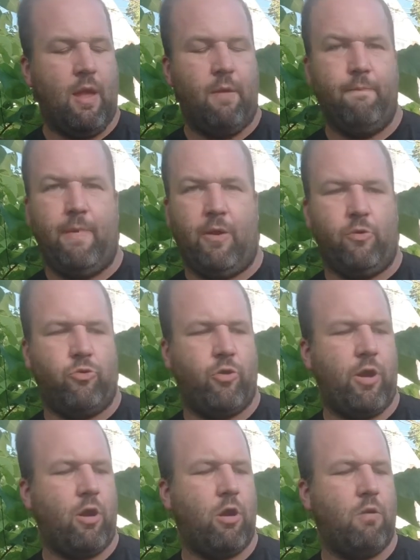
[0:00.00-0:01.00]
metal
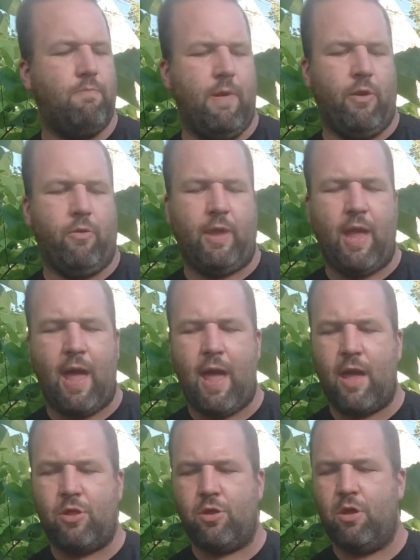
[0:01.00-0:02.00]
trigger, metal
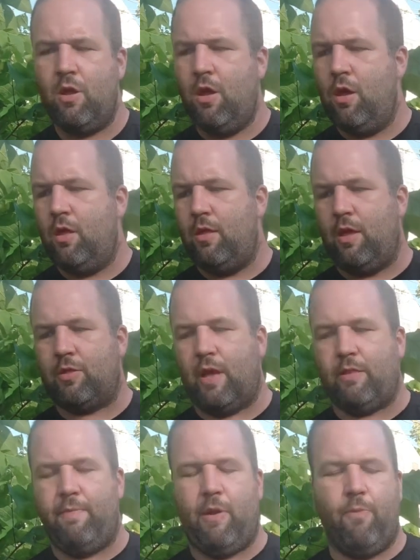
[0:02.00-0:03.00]
catch. It's
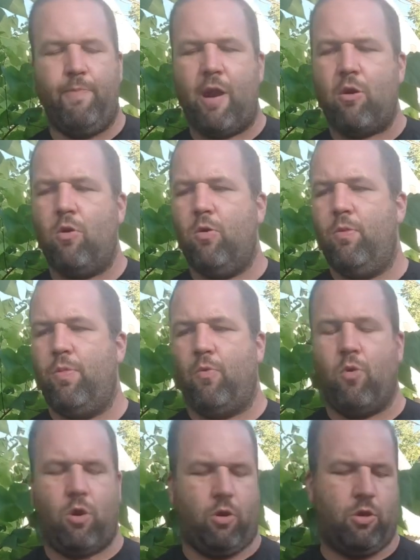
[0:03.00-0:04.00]
got the metal barrel, the
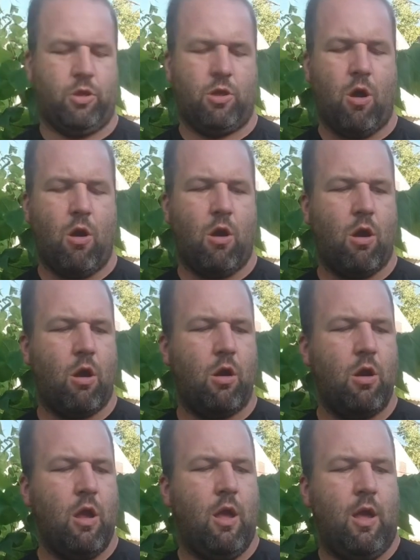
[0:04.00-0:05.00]
worker scar.
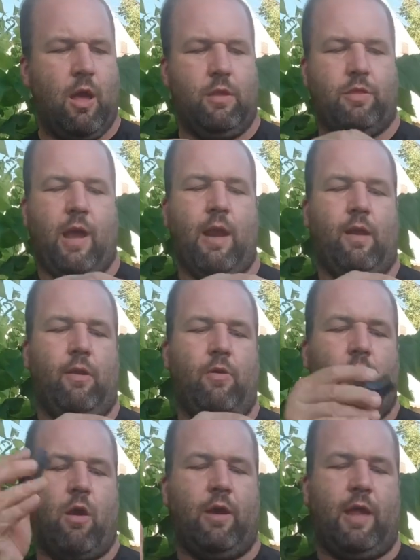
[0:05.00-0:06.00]
It's got a
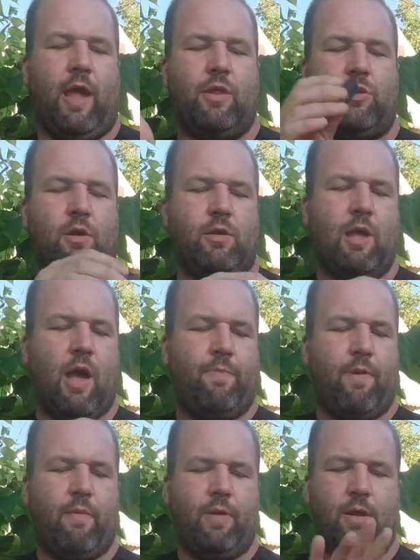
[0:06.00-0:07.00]
little RDS on the
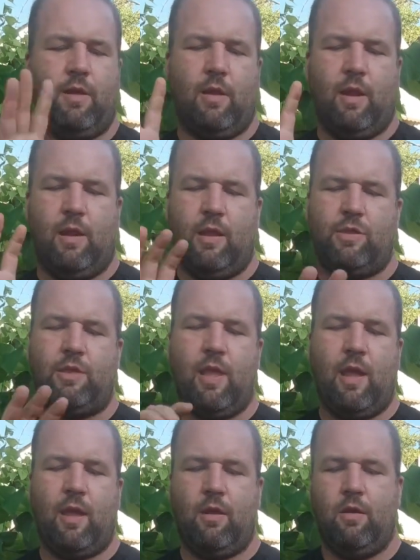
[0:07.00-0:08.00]
top of it. And this
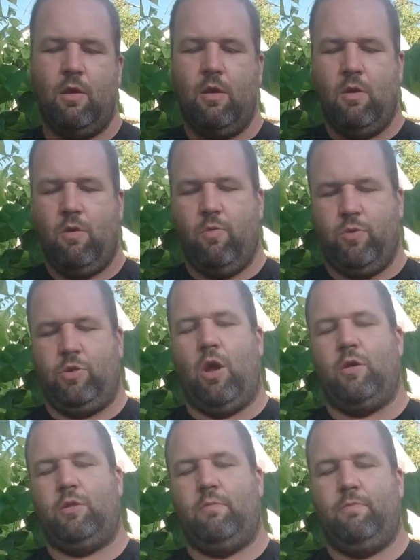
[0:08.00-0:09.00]
thing was
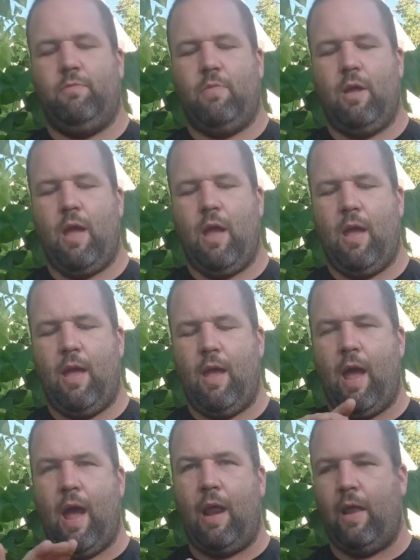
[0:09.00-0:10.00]
awesome.
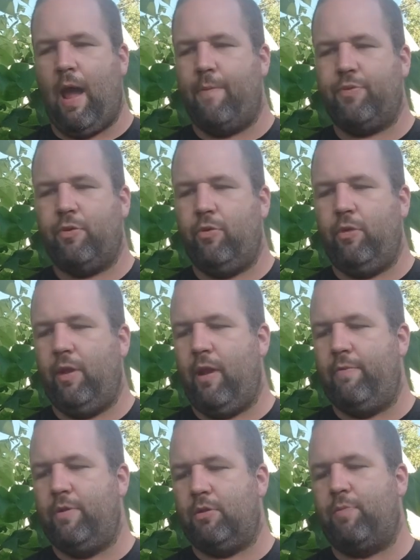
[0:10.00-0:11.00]
I absolutely
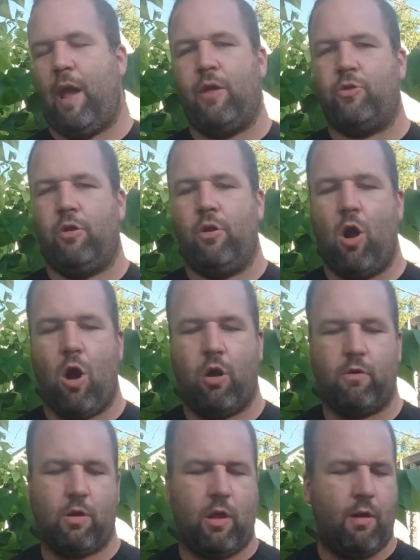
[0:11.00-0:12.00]
love this blaster.
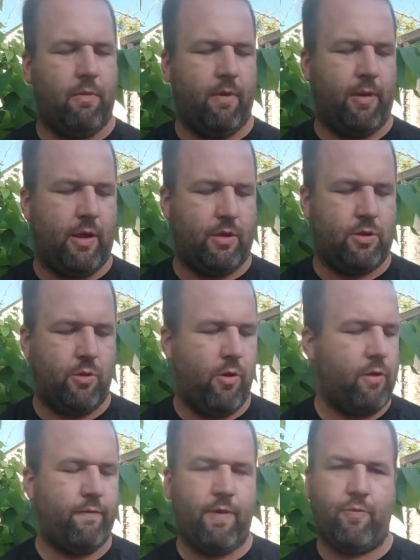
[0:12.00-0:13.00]
Our club limit is
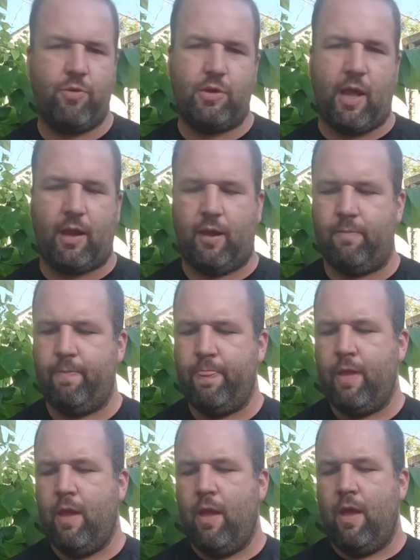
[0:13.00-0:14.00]
200 feet per second.
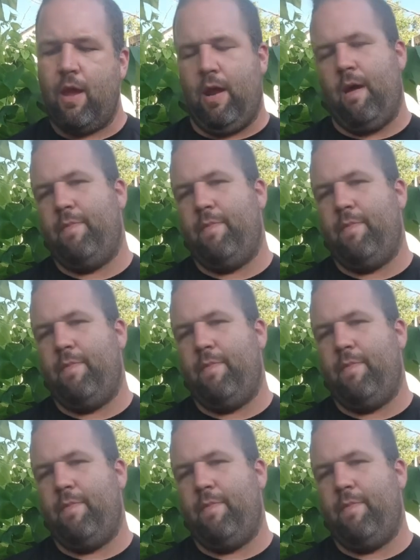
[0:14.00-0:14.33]
and I'm